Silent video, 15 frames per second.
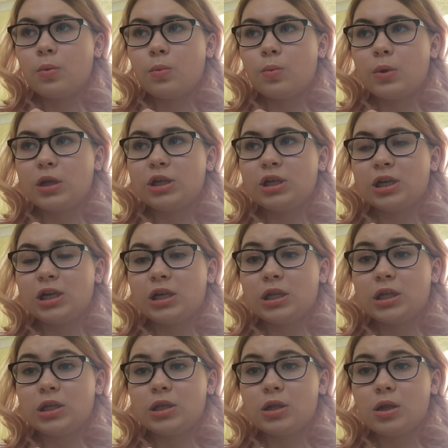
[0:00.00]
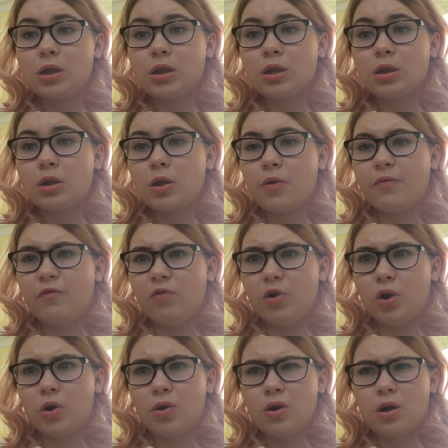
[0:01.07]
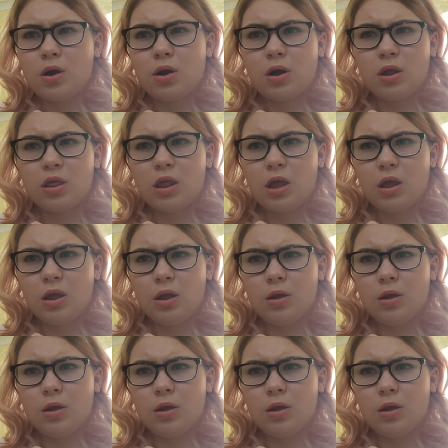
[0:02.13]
which is a vlog, I think.